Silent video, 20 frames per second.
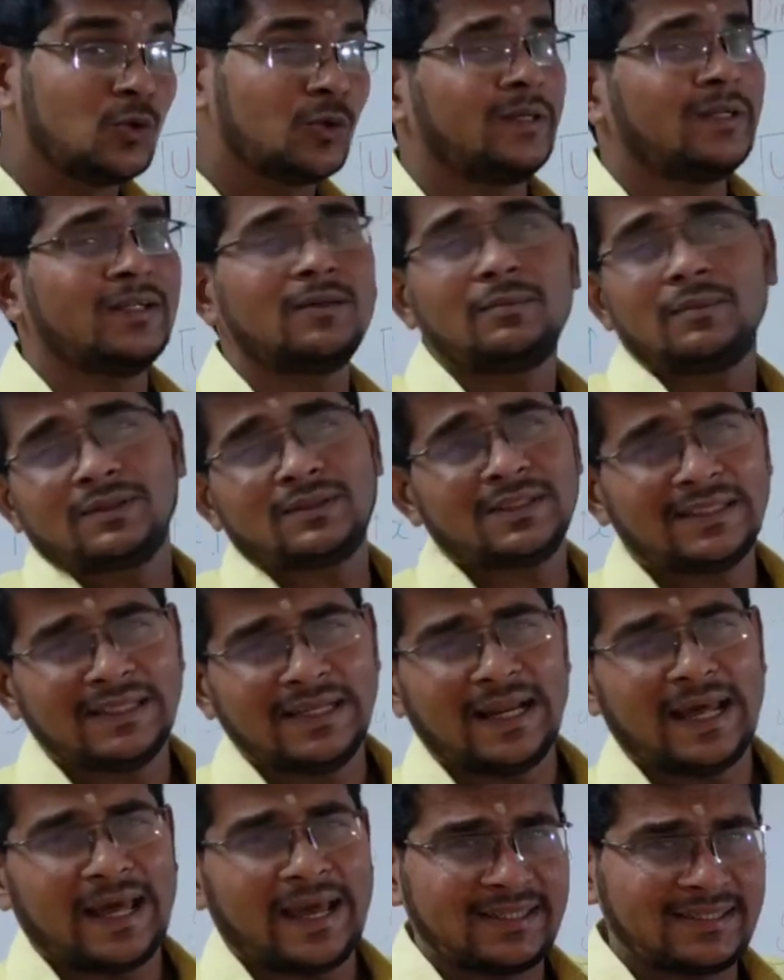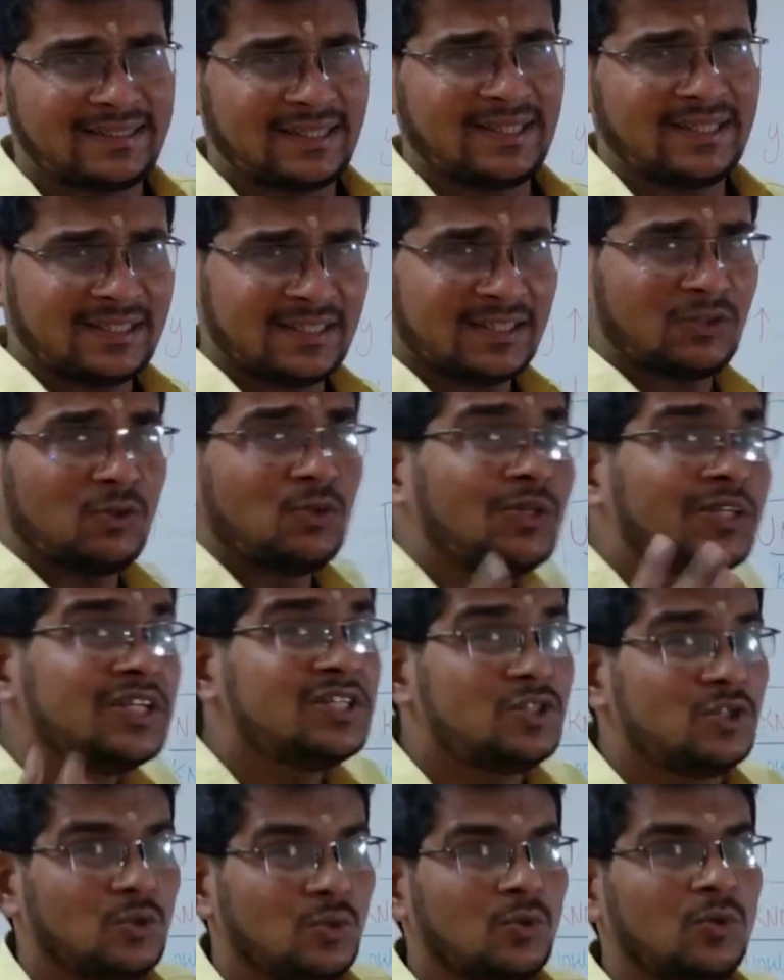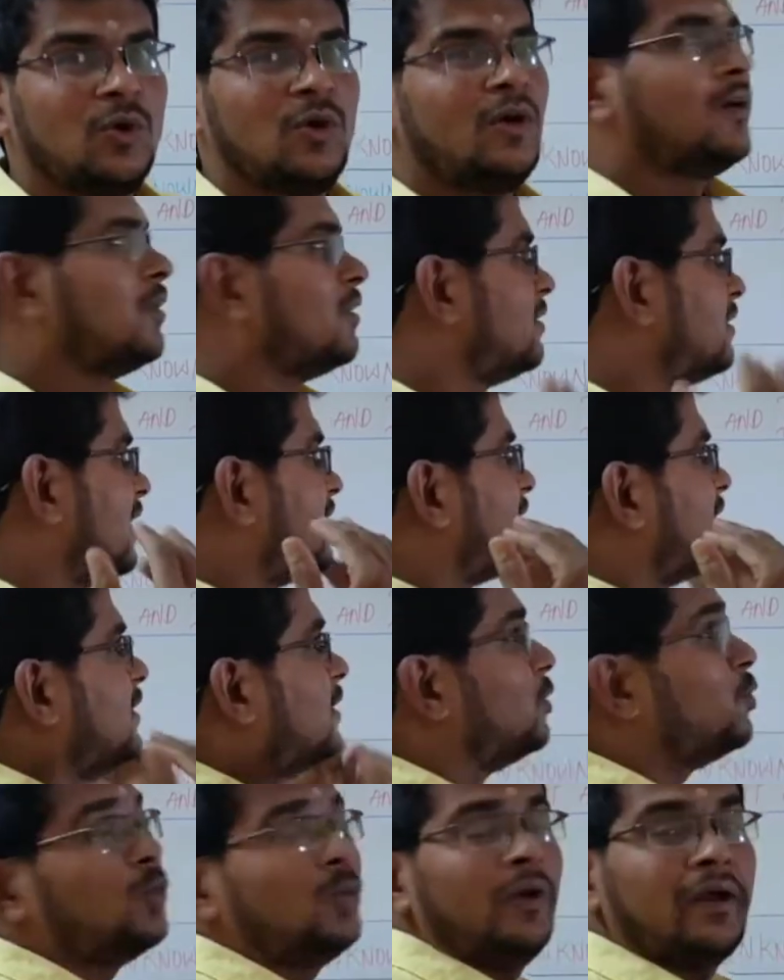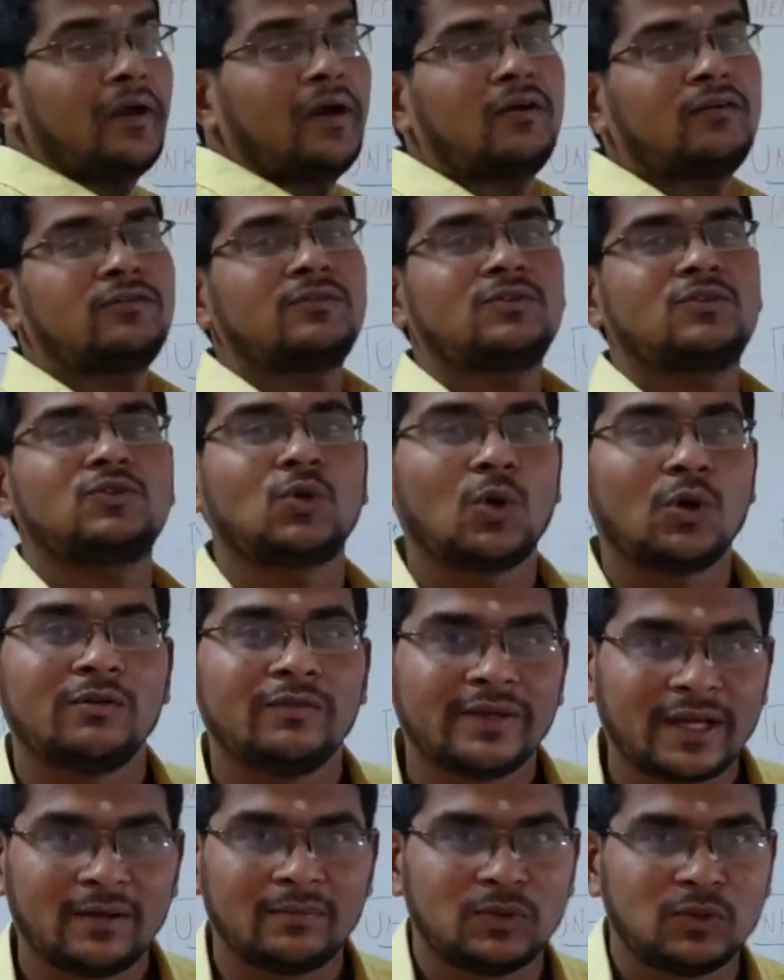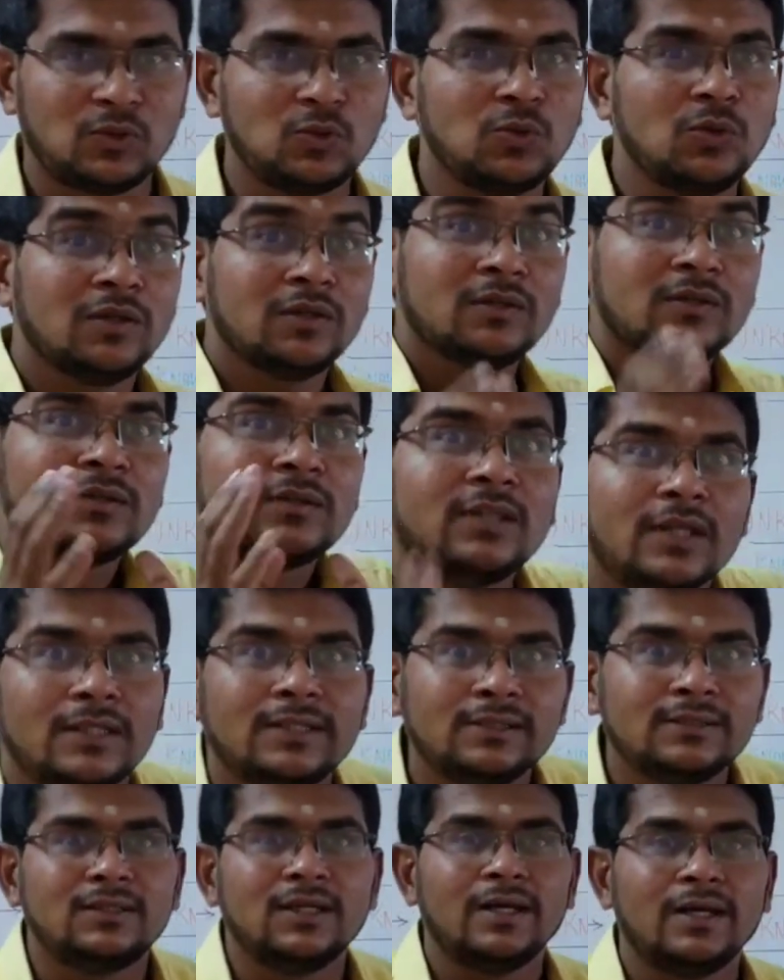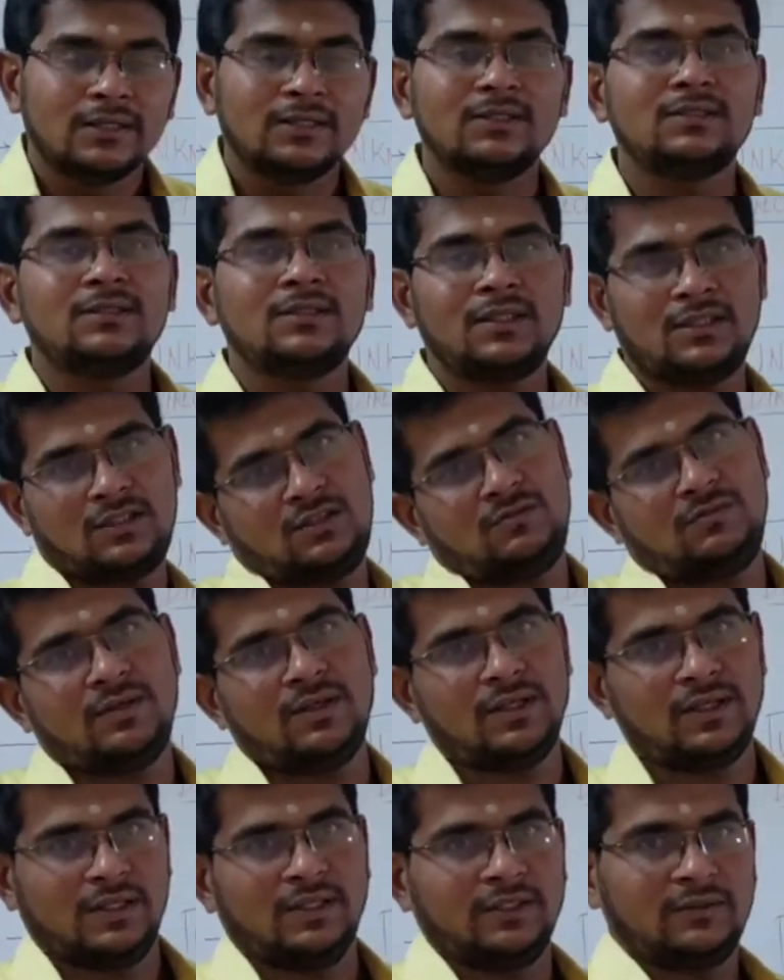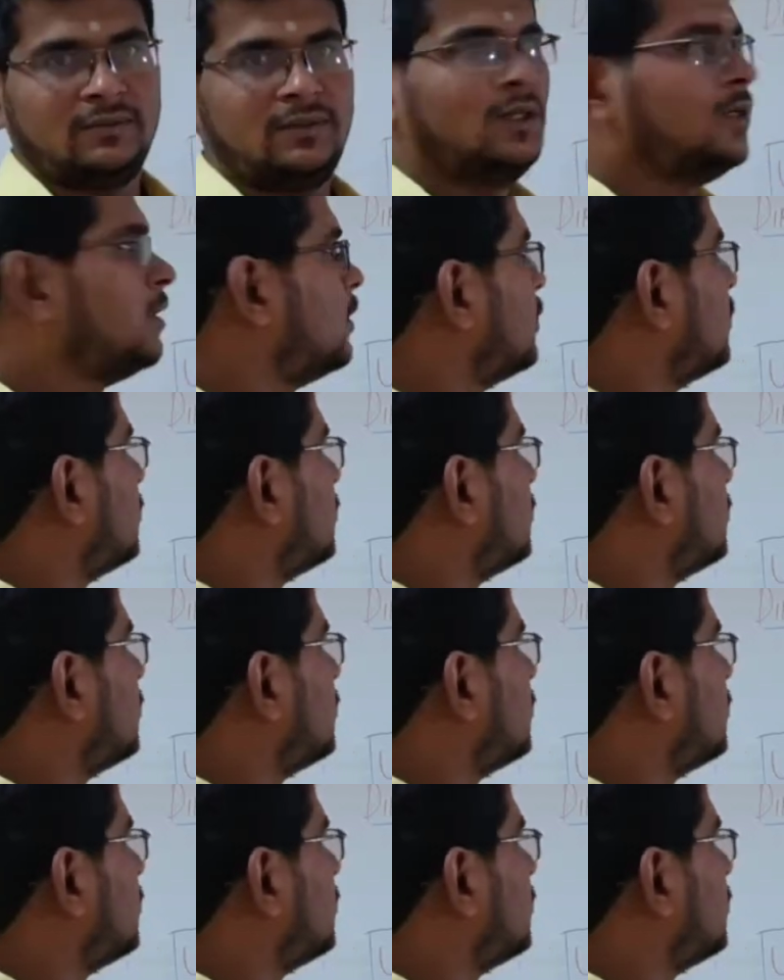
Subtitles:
200% excited to teach you that new way of solving aptitude. That is the easiest way here.